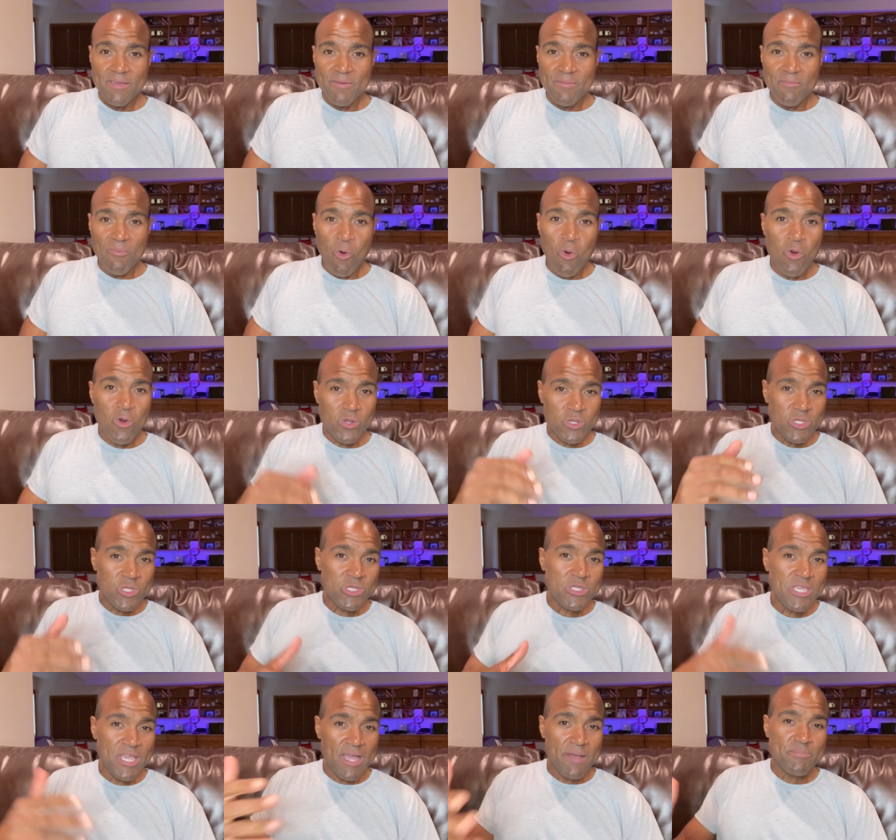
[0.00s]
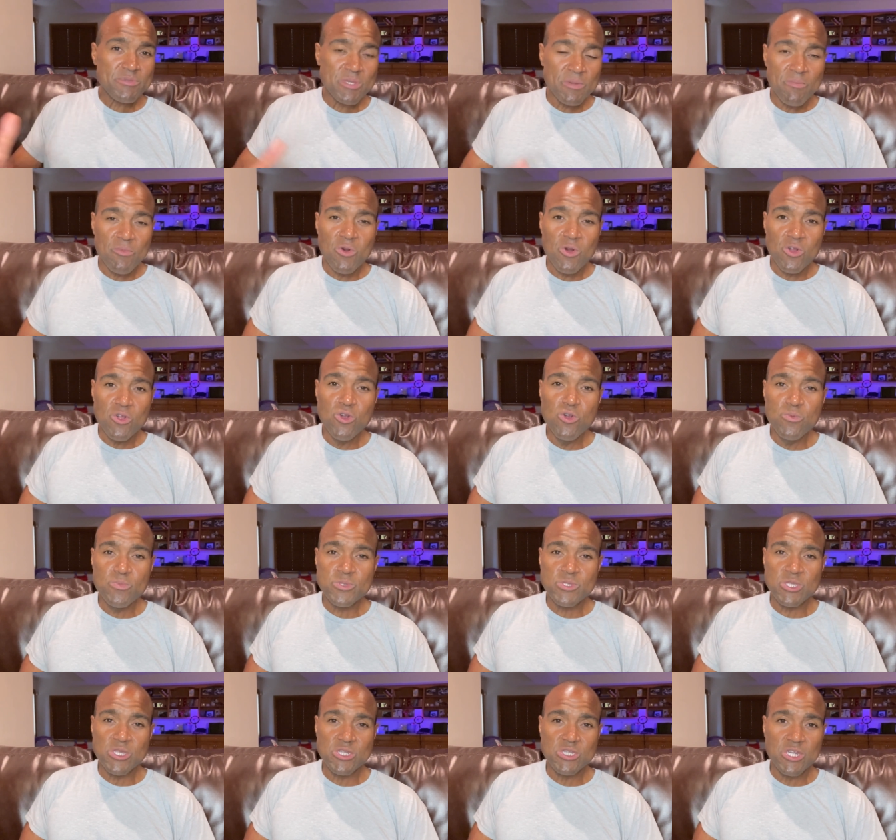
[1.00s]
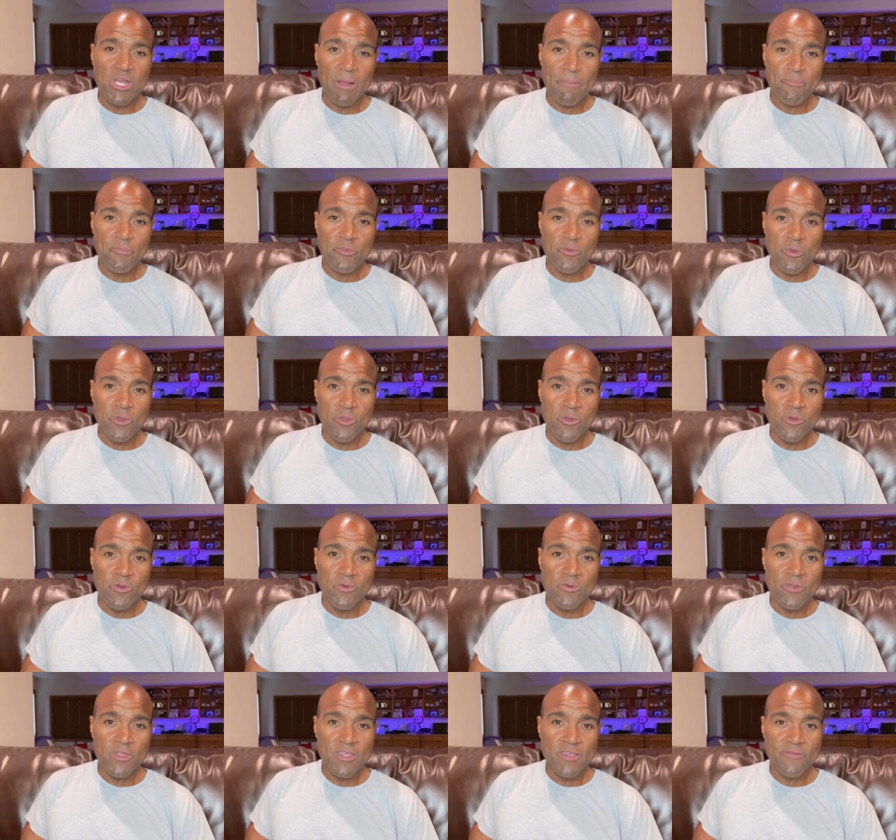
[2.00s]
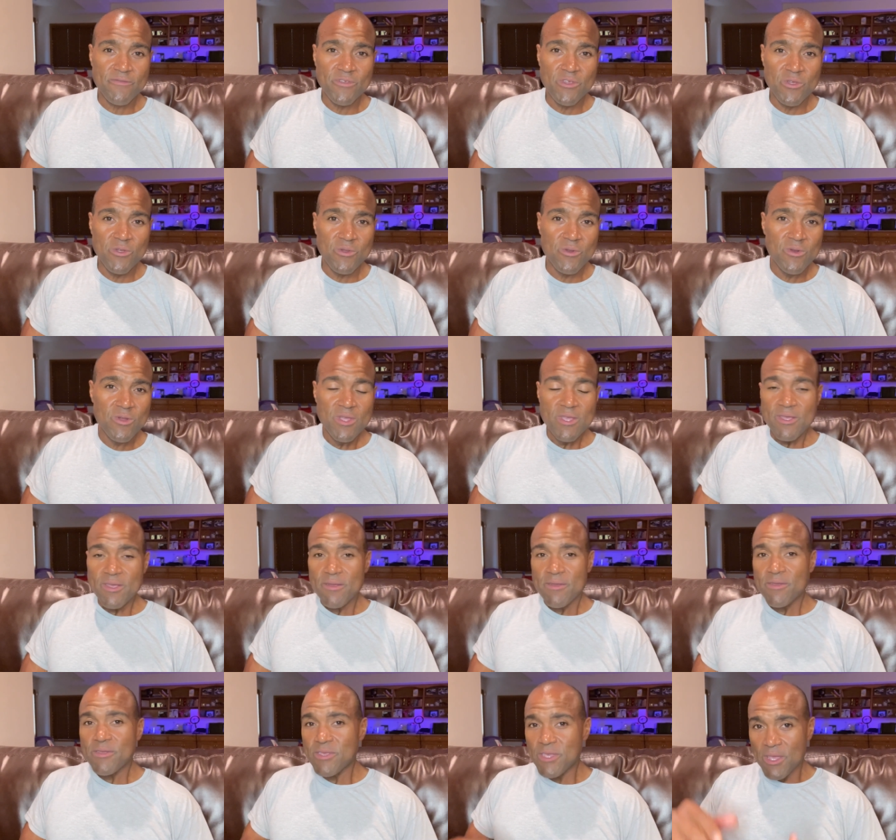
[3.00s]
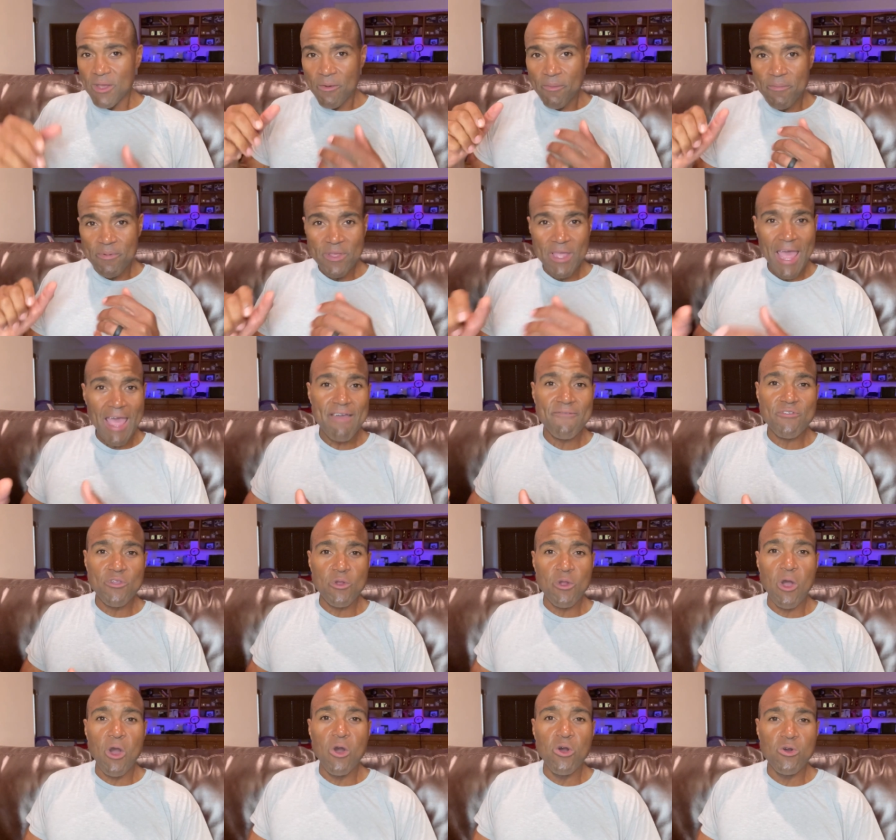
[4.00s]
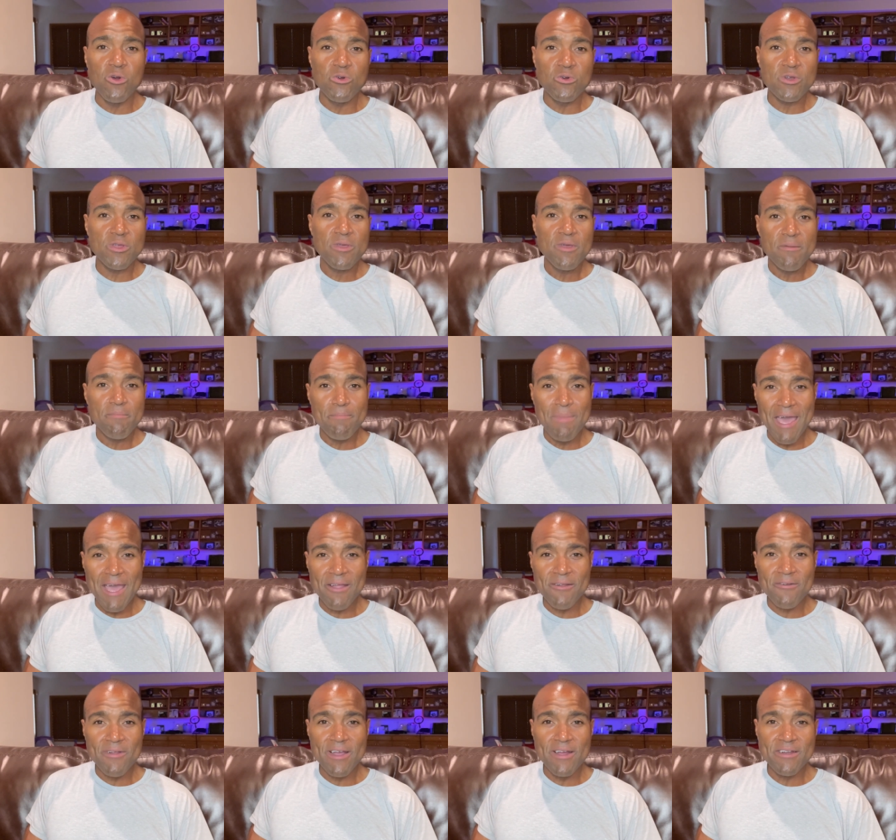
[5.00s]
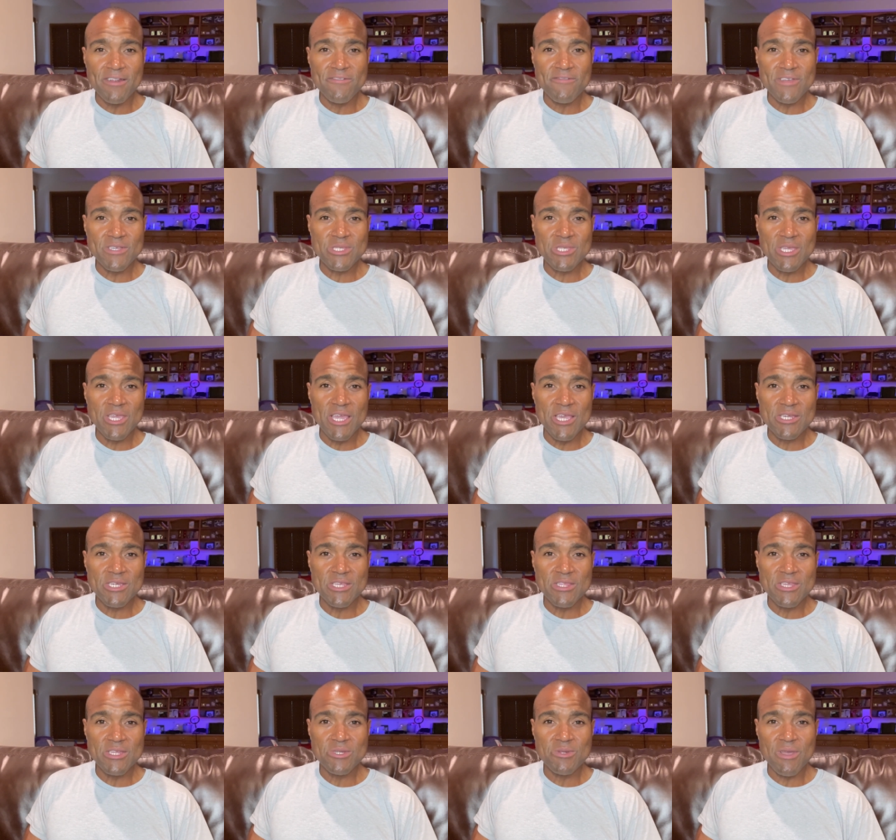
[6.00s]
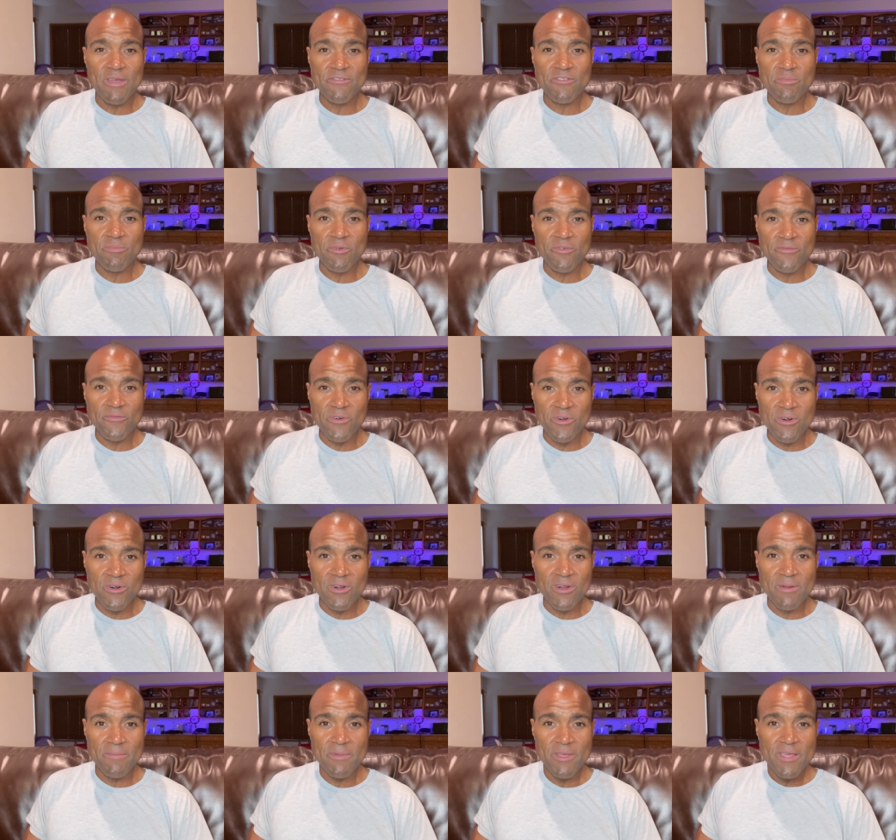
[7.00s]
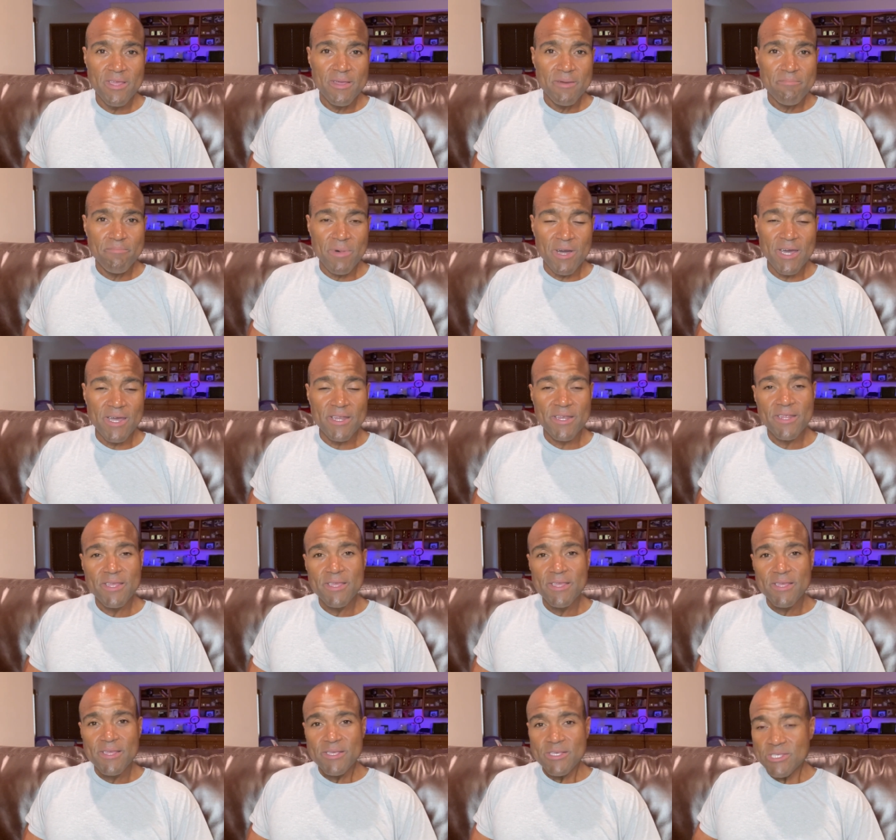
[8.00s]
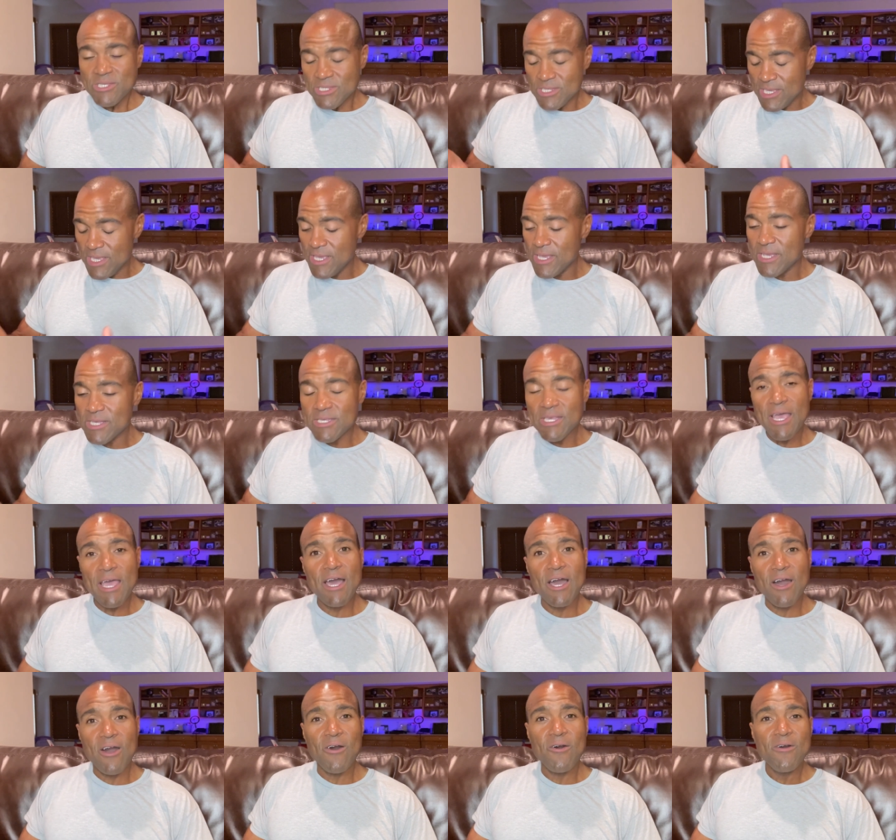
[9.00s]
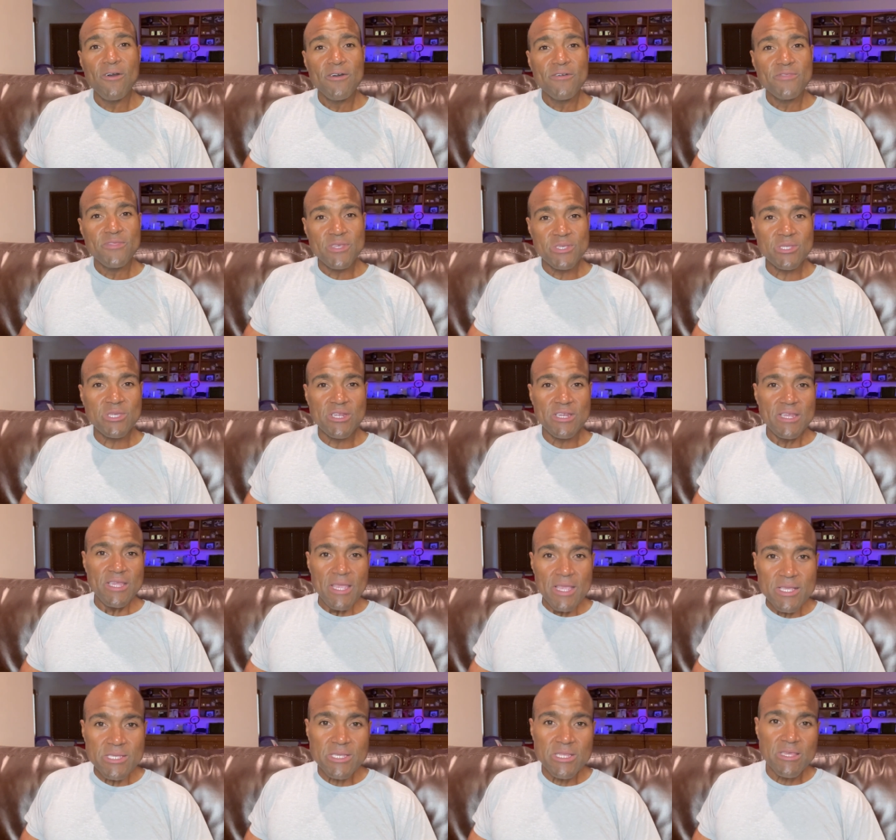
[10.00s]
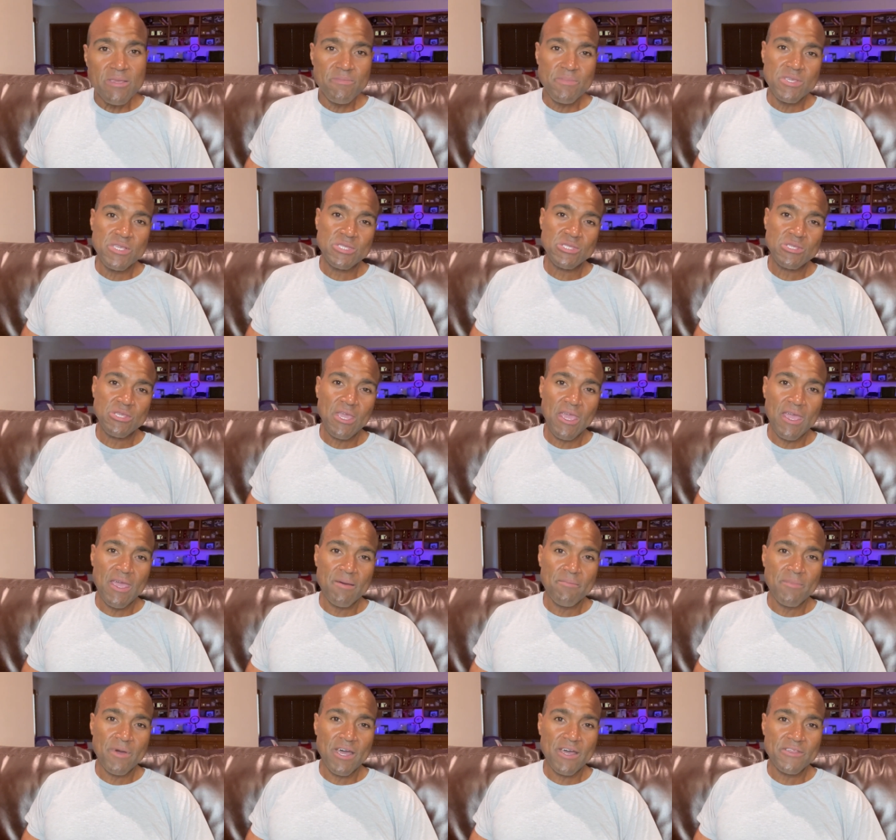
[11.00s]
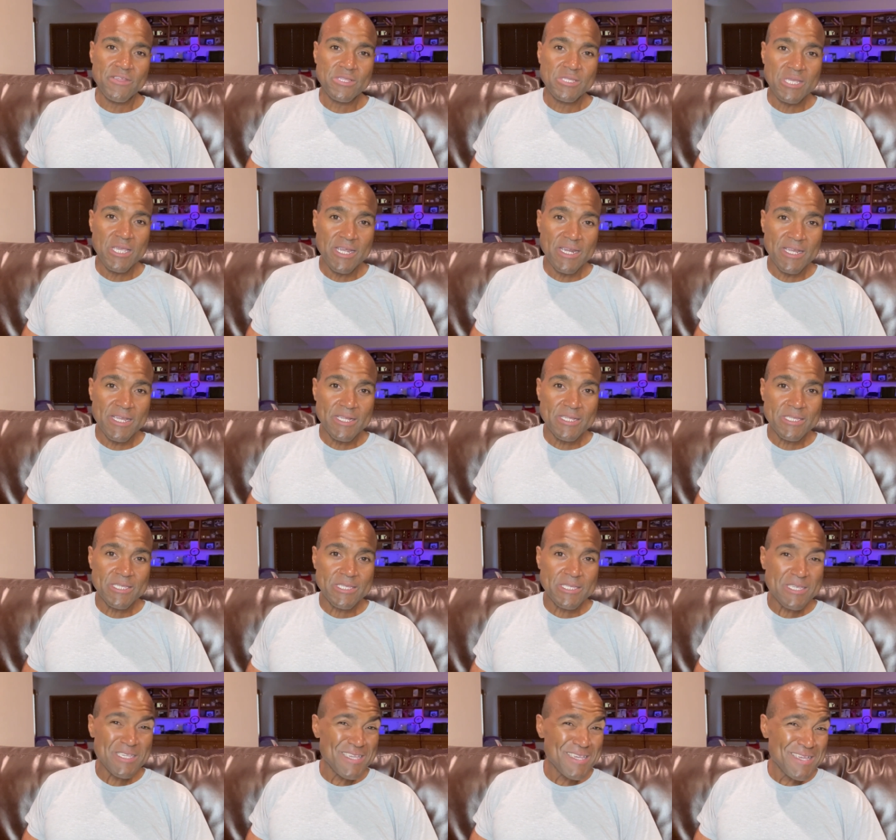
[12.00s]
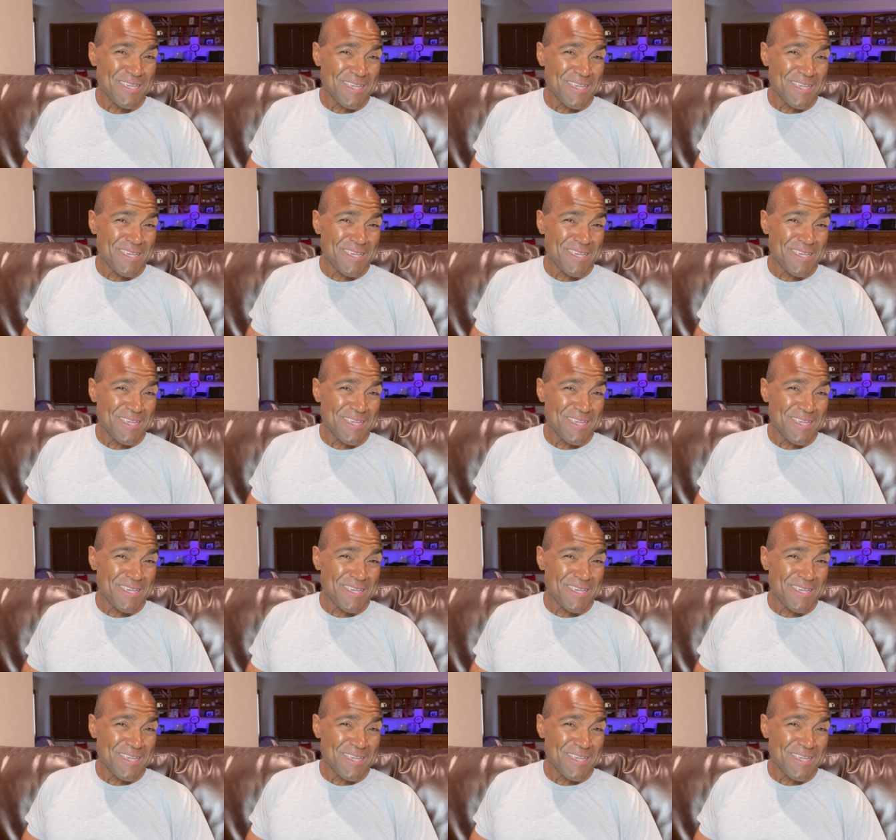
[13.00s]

more steps and more hoops to jump through if you, you know, have your own background investigation that you have to perform, but seeing as how this can easily be scammed by the tenants,